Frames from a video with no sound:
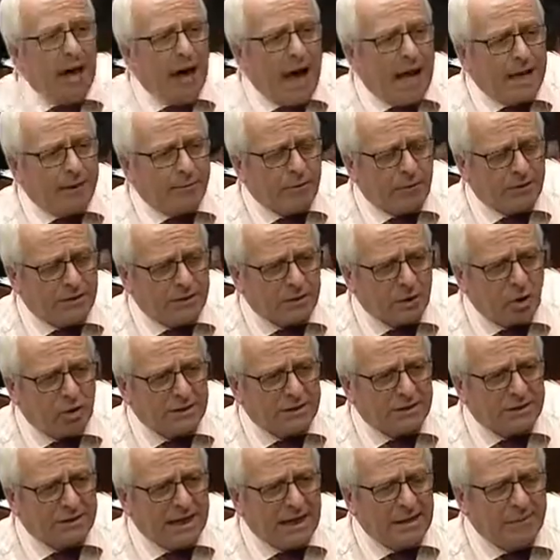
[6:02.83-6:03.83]
adequate
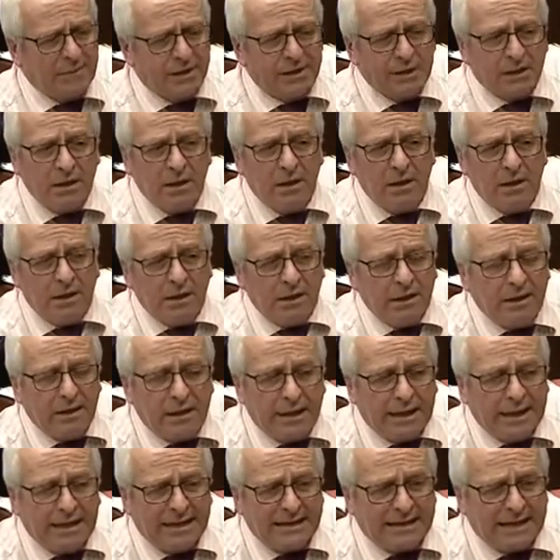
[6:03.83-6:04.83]
resources to deal with it
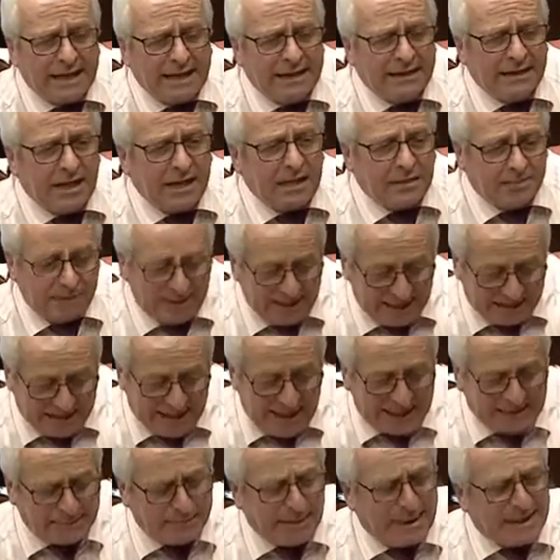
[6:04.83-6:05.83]
is, is it being
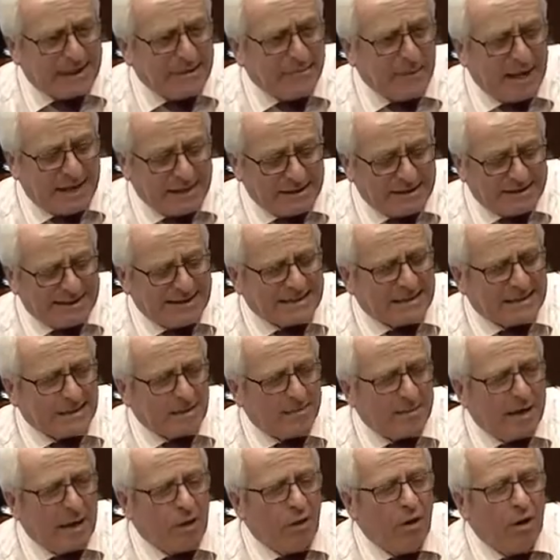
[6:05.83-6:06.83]
calculated by the system All
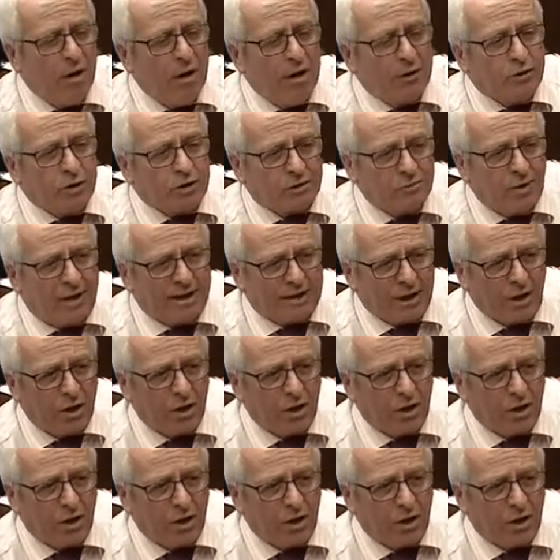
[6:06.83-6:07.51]
right, now? no, no, no,